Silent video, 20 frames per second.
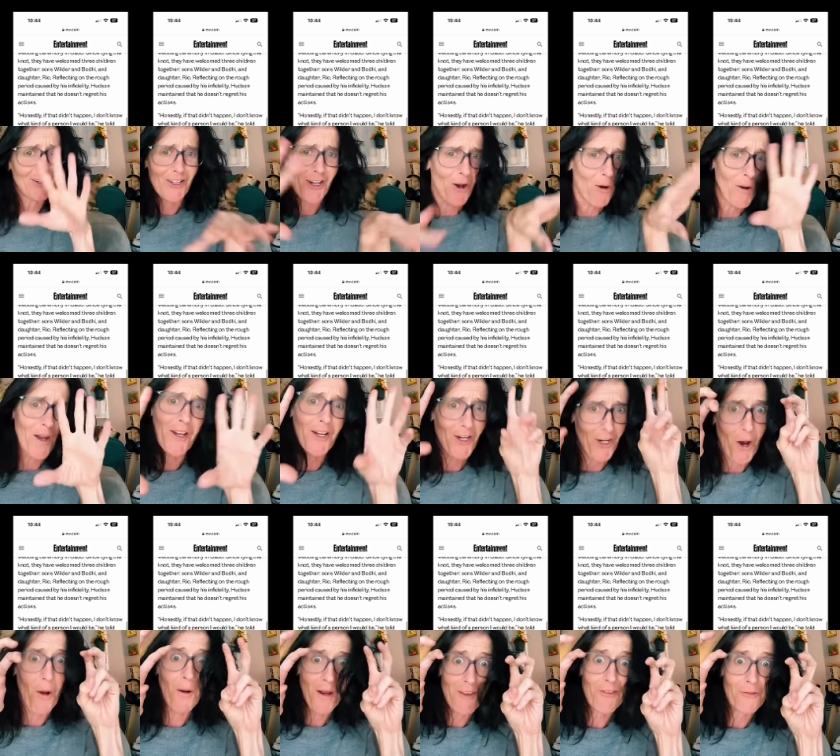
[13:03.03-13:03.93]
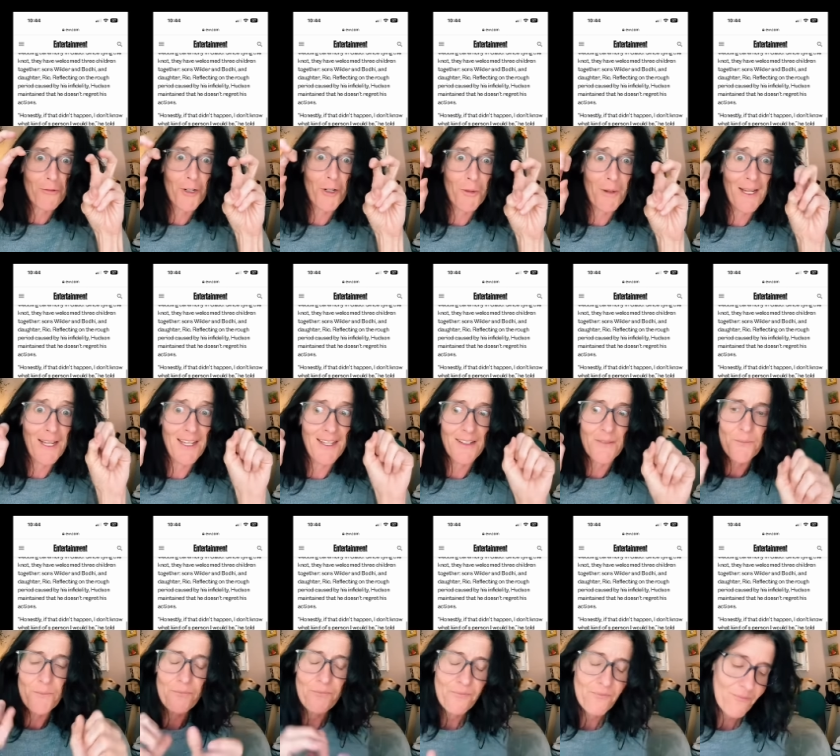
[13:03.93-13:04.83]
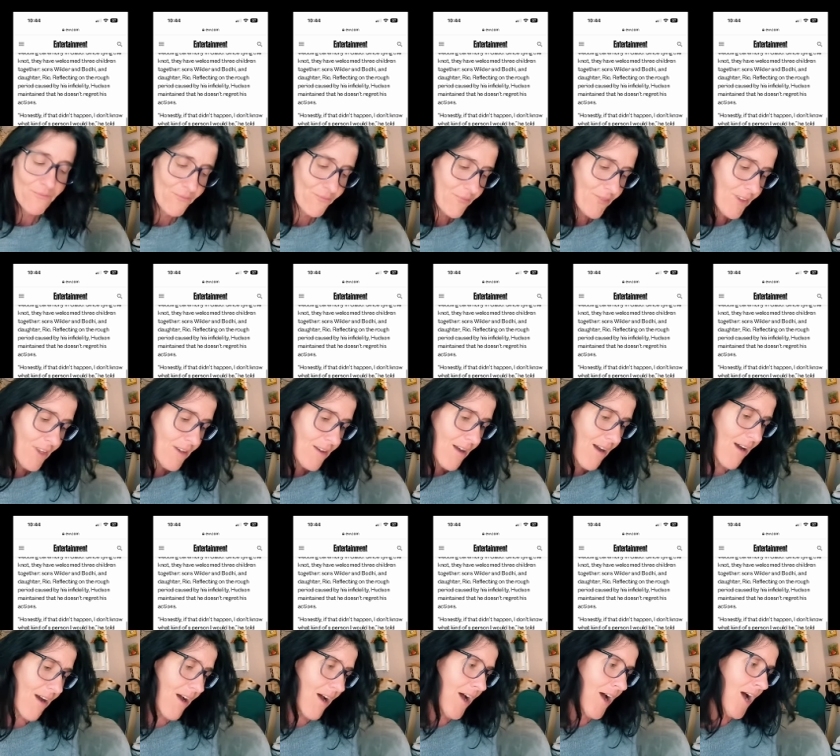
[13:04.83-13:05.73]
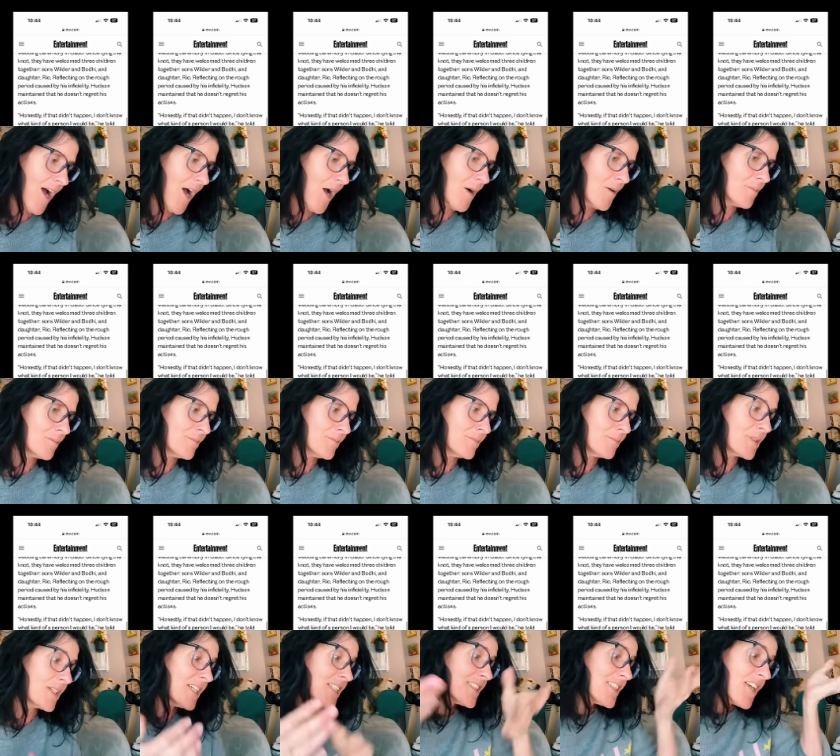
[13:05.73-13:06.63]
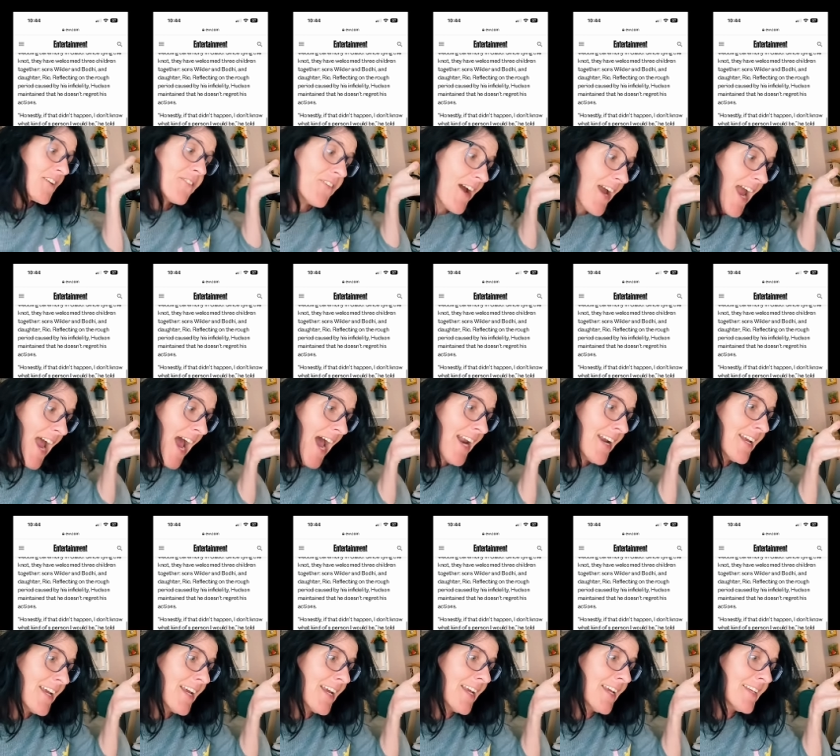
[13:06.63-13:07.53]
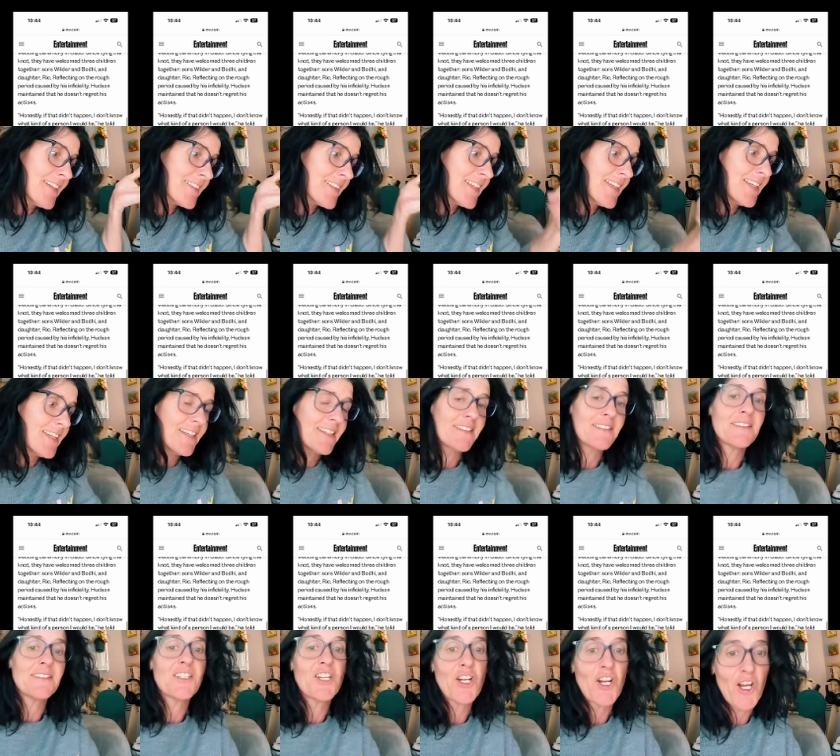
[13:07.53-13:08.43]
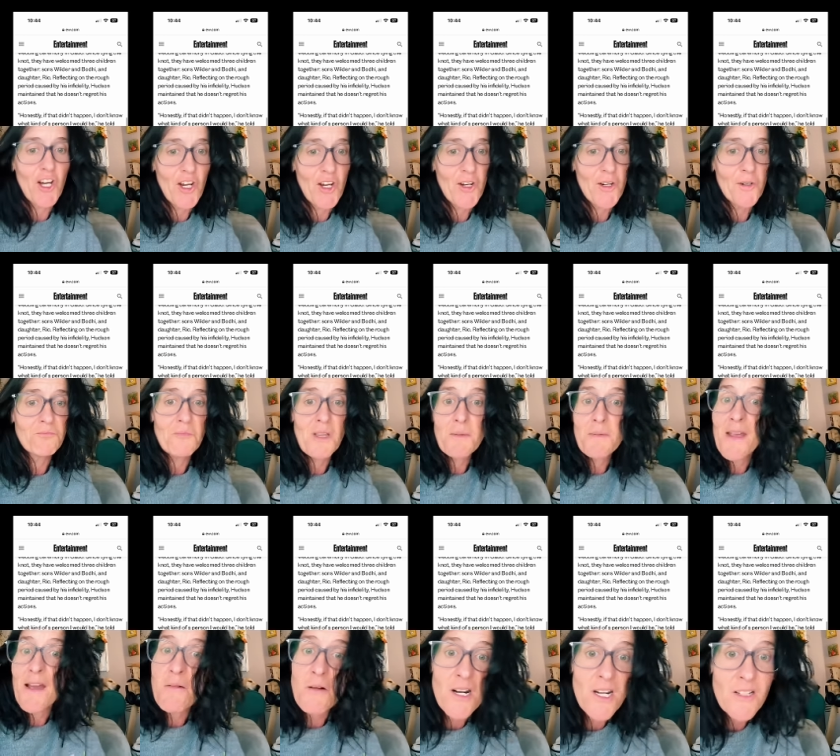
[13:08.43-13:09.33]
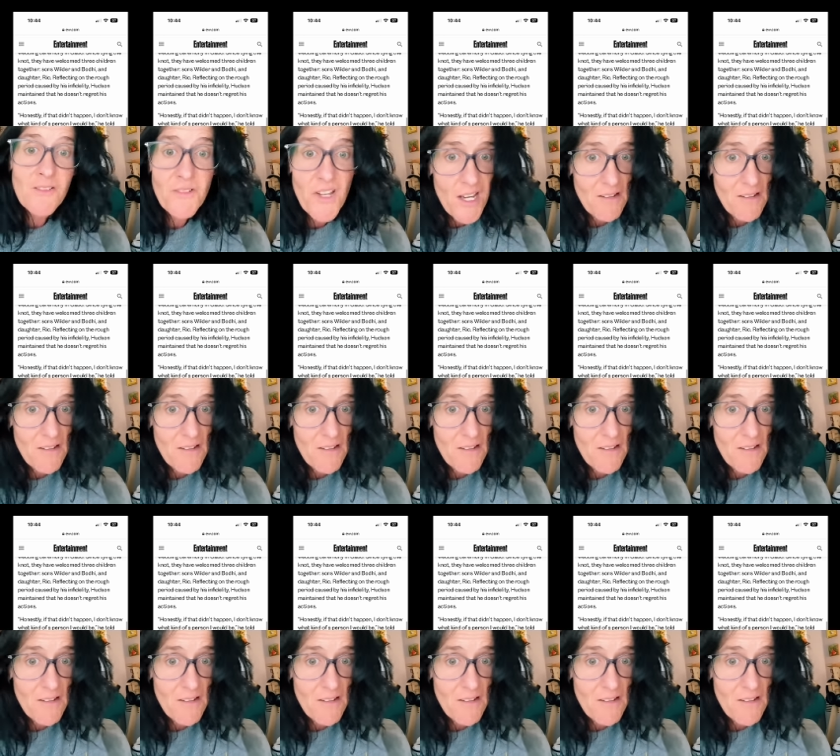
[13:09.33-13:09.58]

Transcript: going going through it um, because if I hadn't, then, you know, maybe I would have